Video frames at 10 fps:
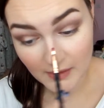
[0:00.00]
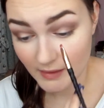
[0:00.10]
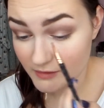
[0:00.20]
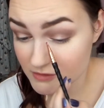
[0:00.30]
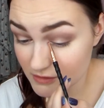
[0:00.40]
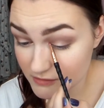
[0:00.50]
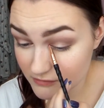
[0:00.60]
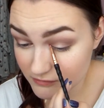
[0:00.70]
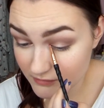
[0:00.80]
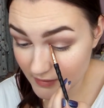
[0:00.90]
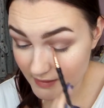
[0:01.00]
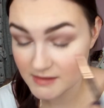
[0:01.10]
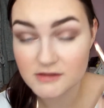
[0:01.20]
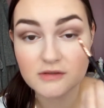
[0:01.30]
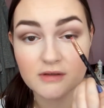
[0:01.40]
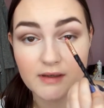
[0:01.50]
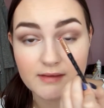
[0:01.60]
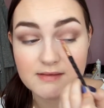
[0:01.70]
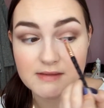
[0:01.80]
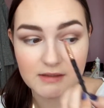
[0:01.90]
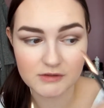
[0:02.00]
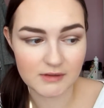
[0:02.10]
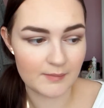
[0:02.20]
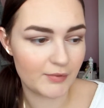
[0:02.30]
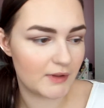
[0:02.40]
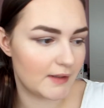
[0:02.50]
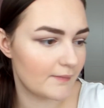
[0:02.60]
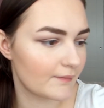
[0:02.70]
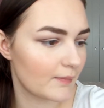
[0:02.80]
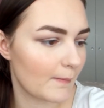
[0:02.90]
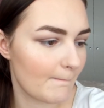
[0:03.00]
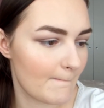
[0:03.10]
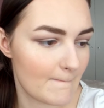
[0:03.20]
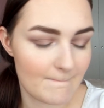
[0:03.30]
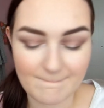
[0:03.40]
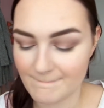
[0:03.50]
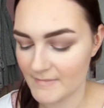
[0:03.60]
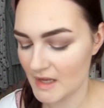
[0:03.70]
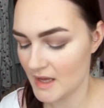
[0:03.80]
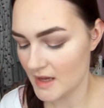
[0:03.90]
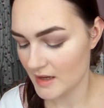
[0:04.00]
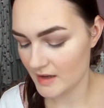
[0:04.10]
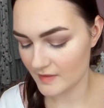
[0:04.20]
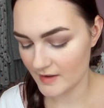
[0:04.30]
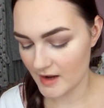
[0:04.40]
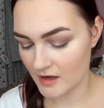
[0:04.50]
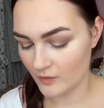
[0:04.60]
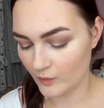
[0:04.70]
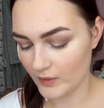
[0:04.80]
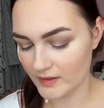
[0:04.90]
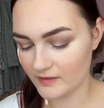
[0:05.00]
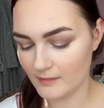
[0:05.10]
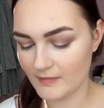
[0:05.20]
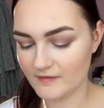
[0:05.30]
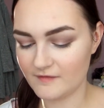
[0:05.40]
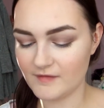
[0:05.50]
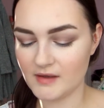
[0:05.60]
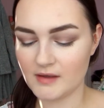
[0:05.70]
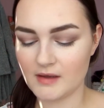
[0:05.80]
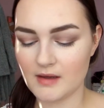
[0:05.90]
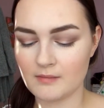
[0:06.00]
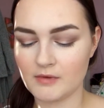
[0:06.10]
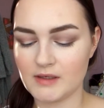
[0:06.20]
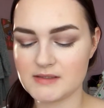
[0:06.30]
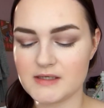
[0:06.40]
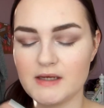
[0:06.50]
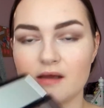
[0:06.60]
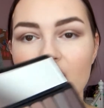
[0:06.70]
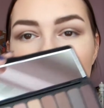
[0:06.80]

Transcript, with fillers: Like just right on like the teardrop I'm putting it. And then with my finger, I'm going to take